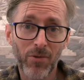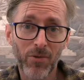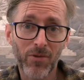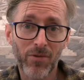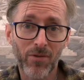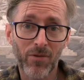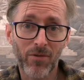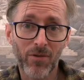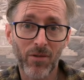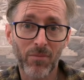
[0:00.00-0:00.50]

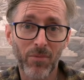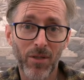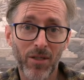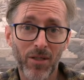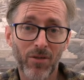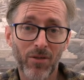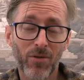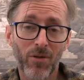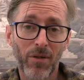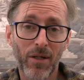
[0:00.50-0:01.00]
because it's going to
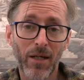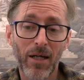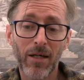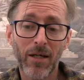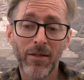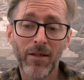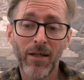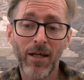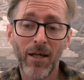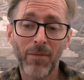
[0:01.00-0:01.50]
make your dog
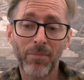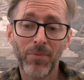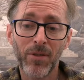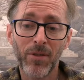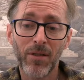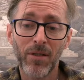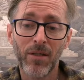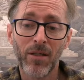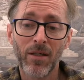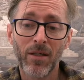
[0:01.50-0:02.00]

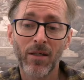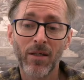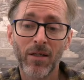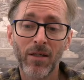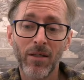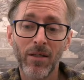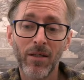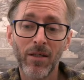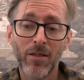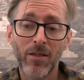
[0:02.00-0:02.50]
unhappy
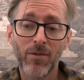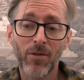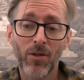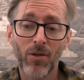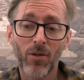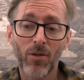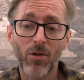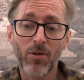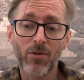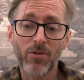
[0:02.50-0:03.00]
in the
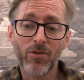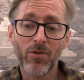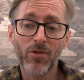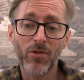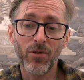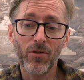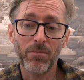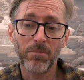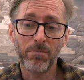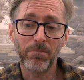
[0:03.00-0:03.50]
long
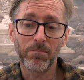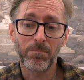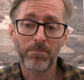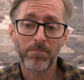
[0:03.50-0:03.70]
term.